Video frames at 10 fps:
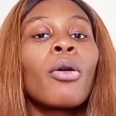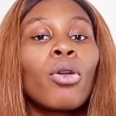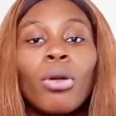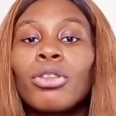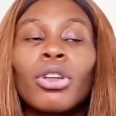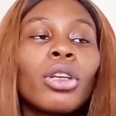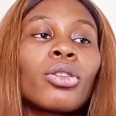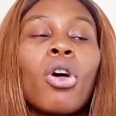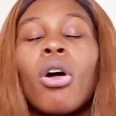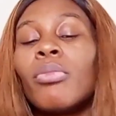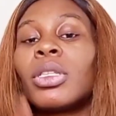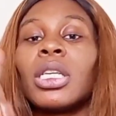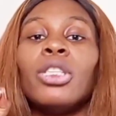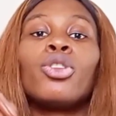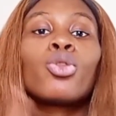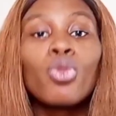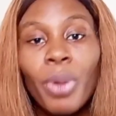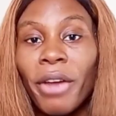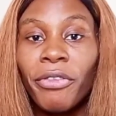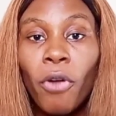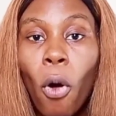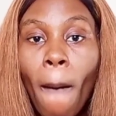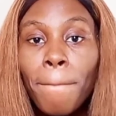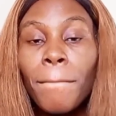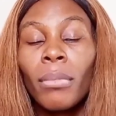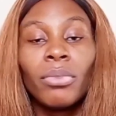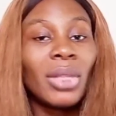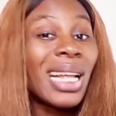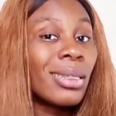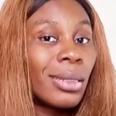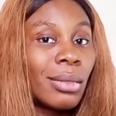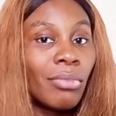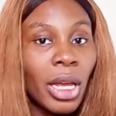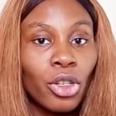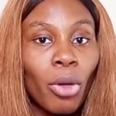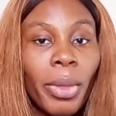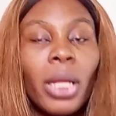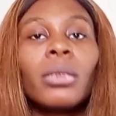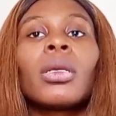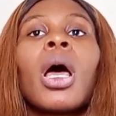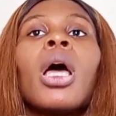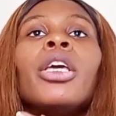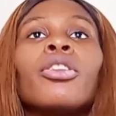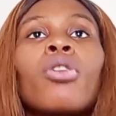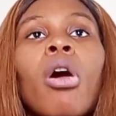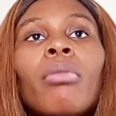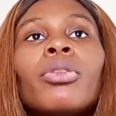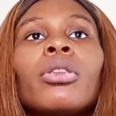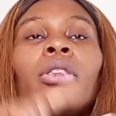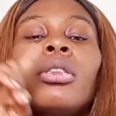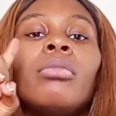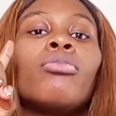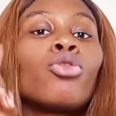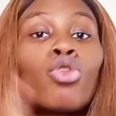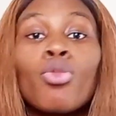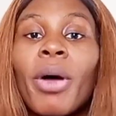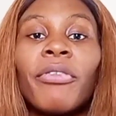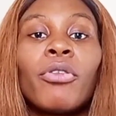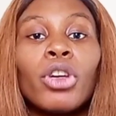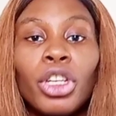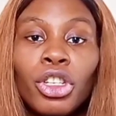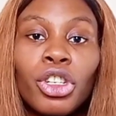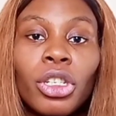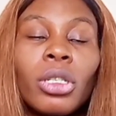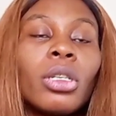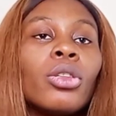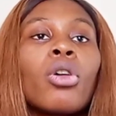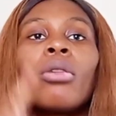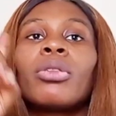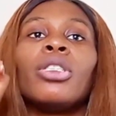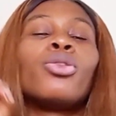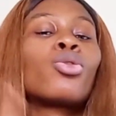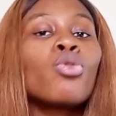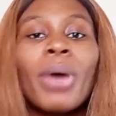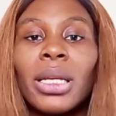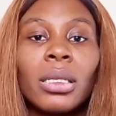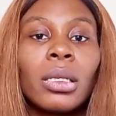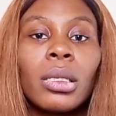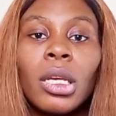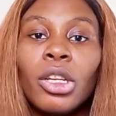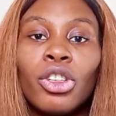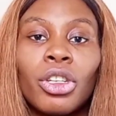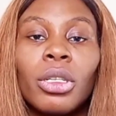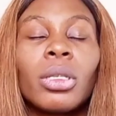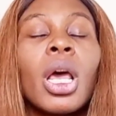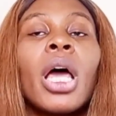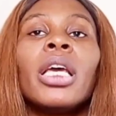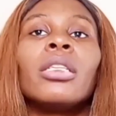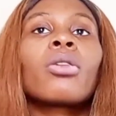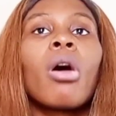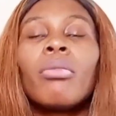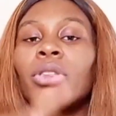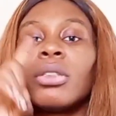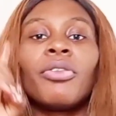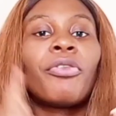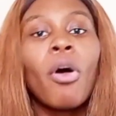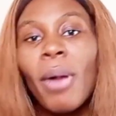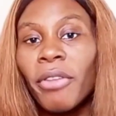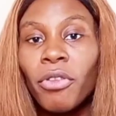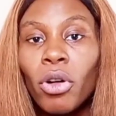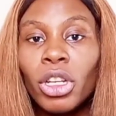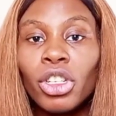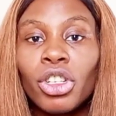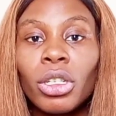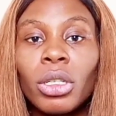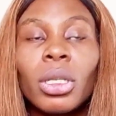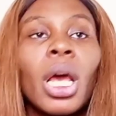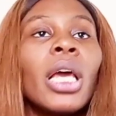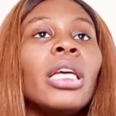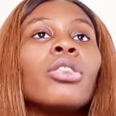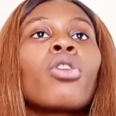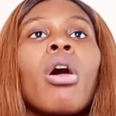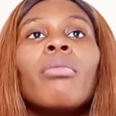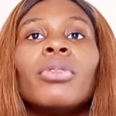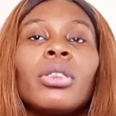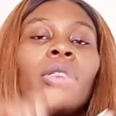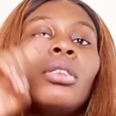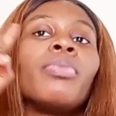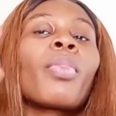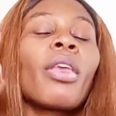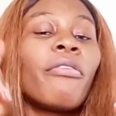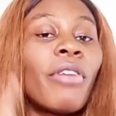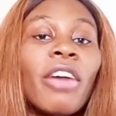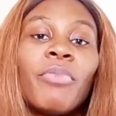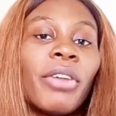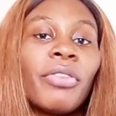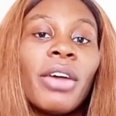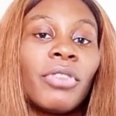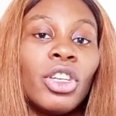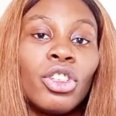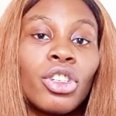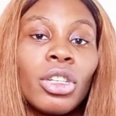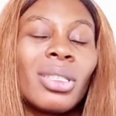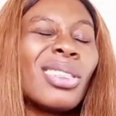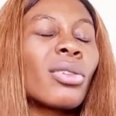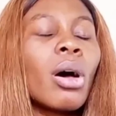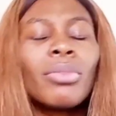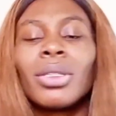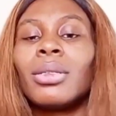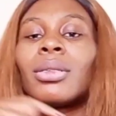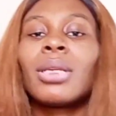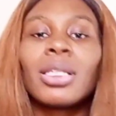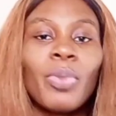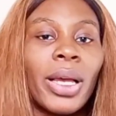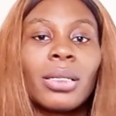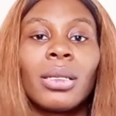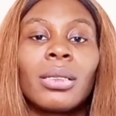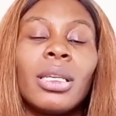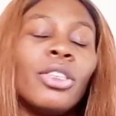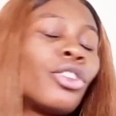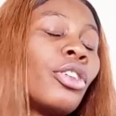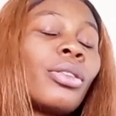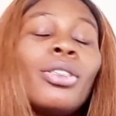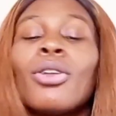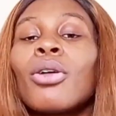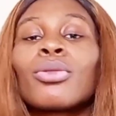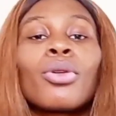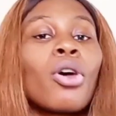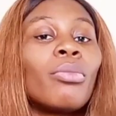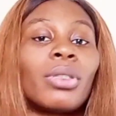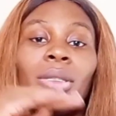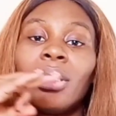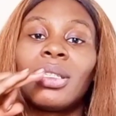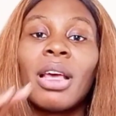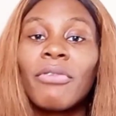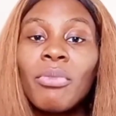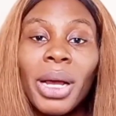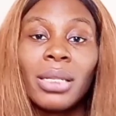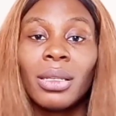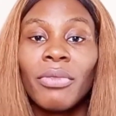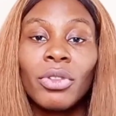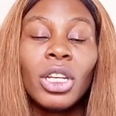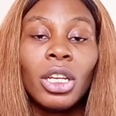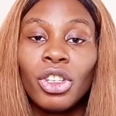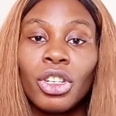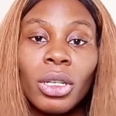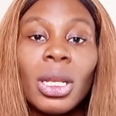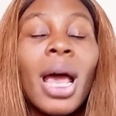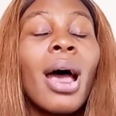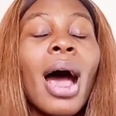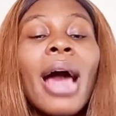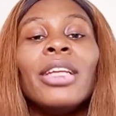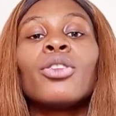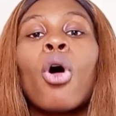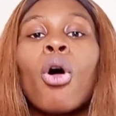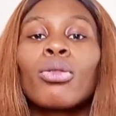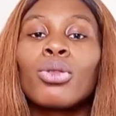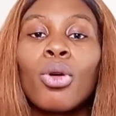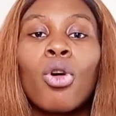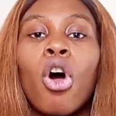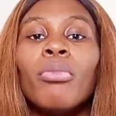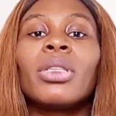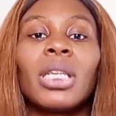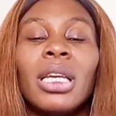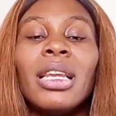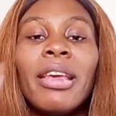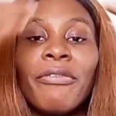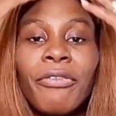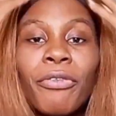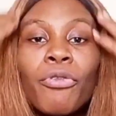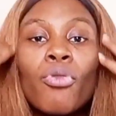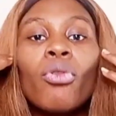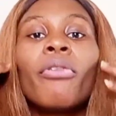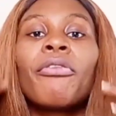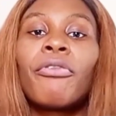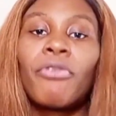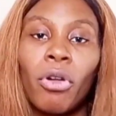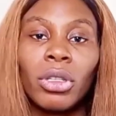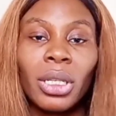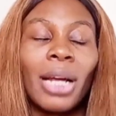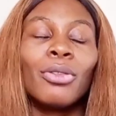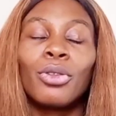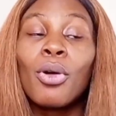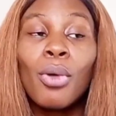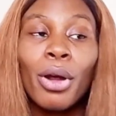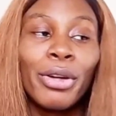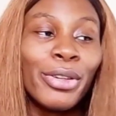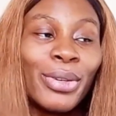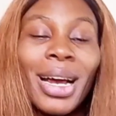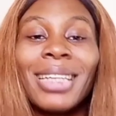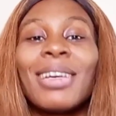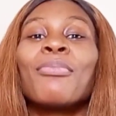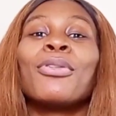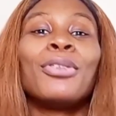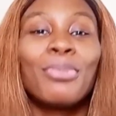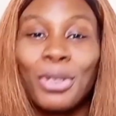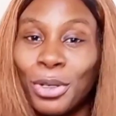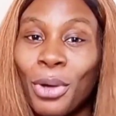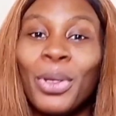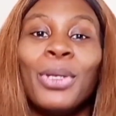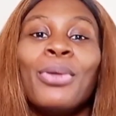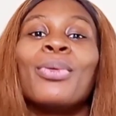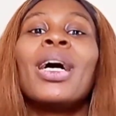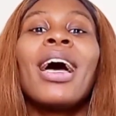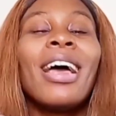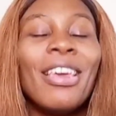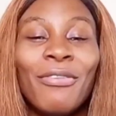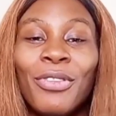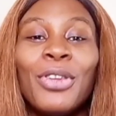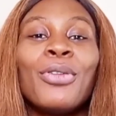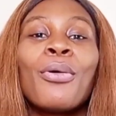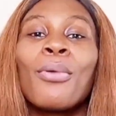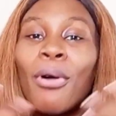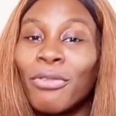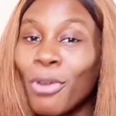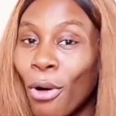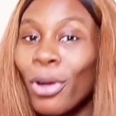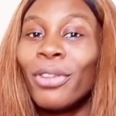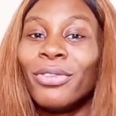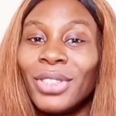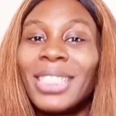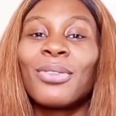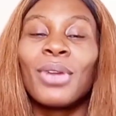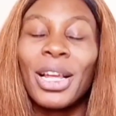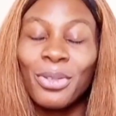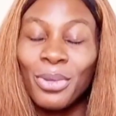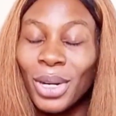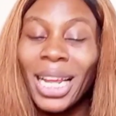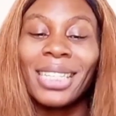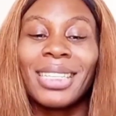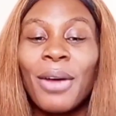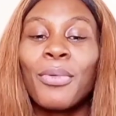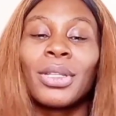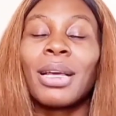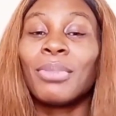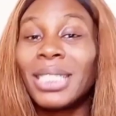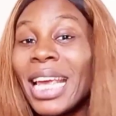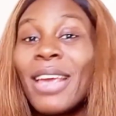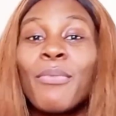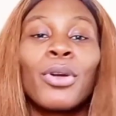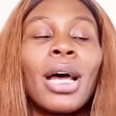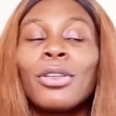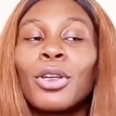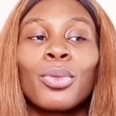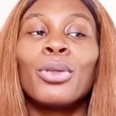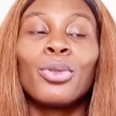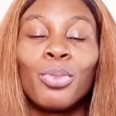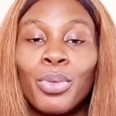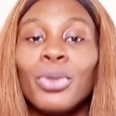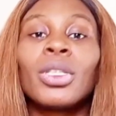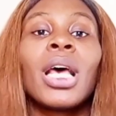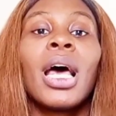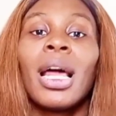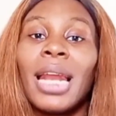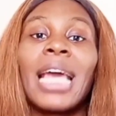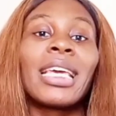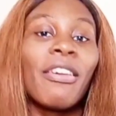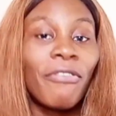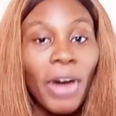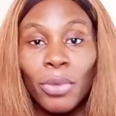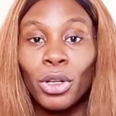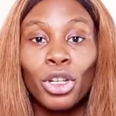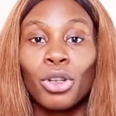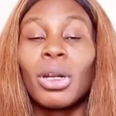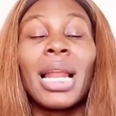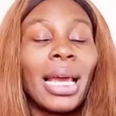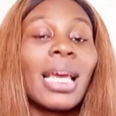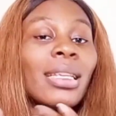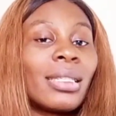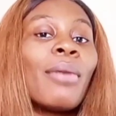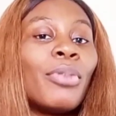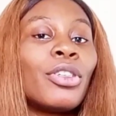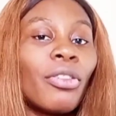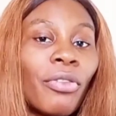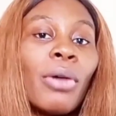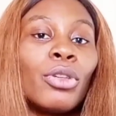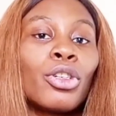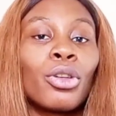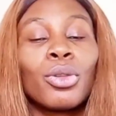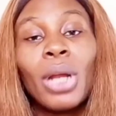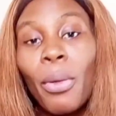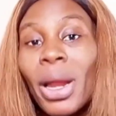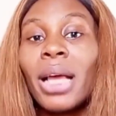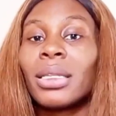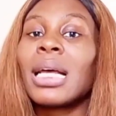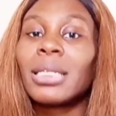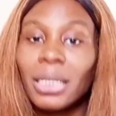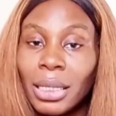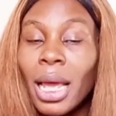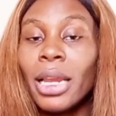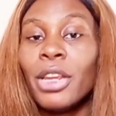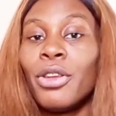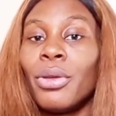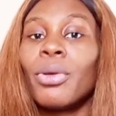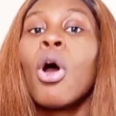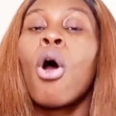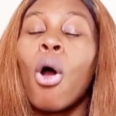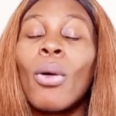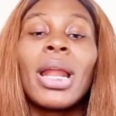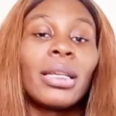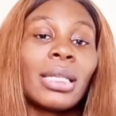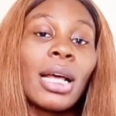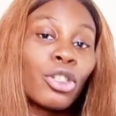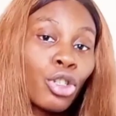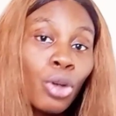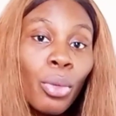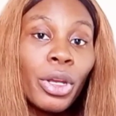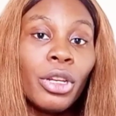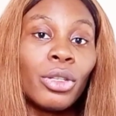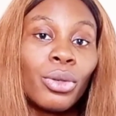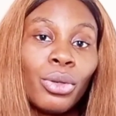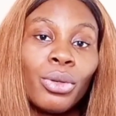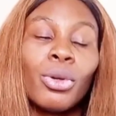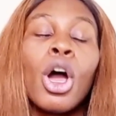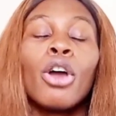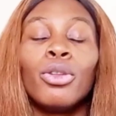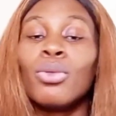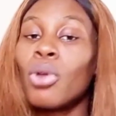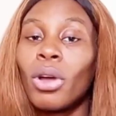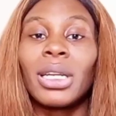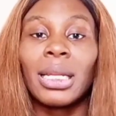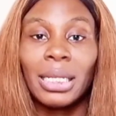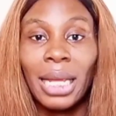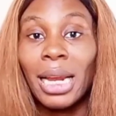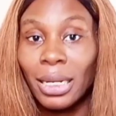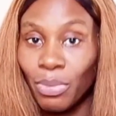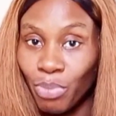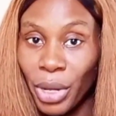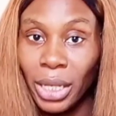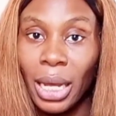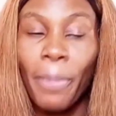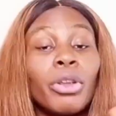Closures comes in 2x4, that is the measurement. It comes in 2x4 inches, it comes in 2x6 inches, it comes in 4x4 inches, it comes in 5x5 inches, it comes in 6x6 inches, it also comes in 7x7 inches, and it also comes in full frontal. Don't worry you guys, I'm going to be showing you a video of all of it so that you understand what I'm saying, but I just want to put like a foundation, like establish a foundation, so that when I start telling you, or when I start showing it to you, you will understand better.